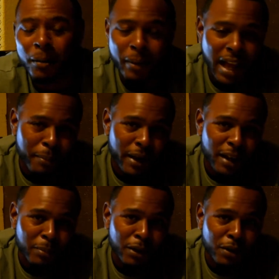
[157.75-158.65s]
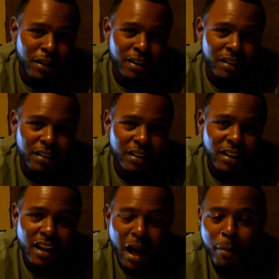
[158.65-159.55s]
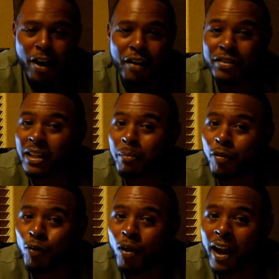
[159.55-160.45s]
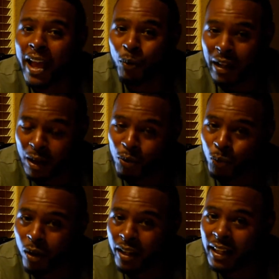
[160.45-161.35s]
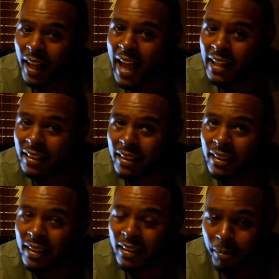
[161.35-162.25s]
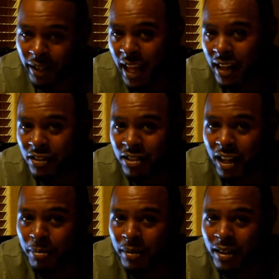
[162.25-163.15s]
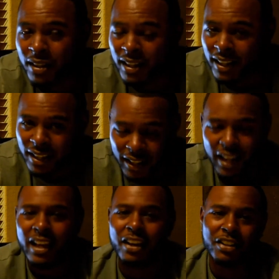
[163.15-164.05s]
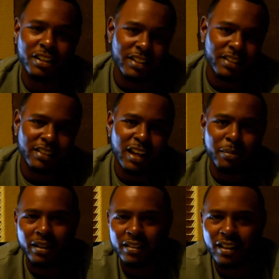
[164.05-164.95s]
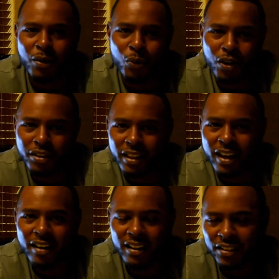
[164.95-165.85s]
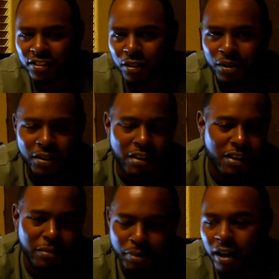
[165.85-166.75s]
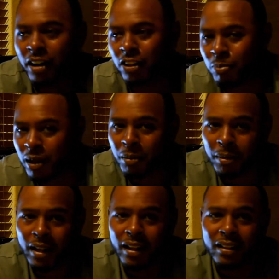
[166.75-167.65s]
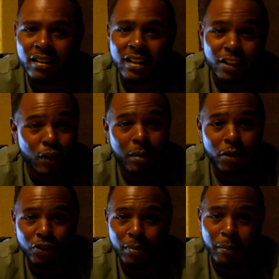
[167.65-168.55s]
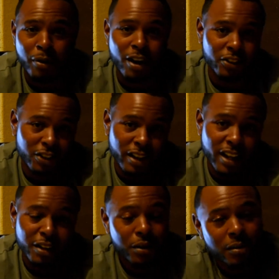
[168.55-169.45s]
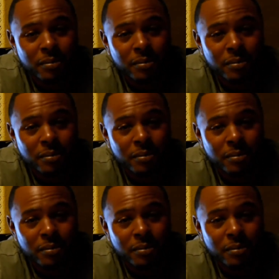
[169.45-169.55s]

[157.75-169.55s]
Backpack blower. I bought everything beforehand while I was working at the mechanic shop. And I got a good discount because I worked there and they sold all the products, blah, blah, blah. So most of my products are Echo.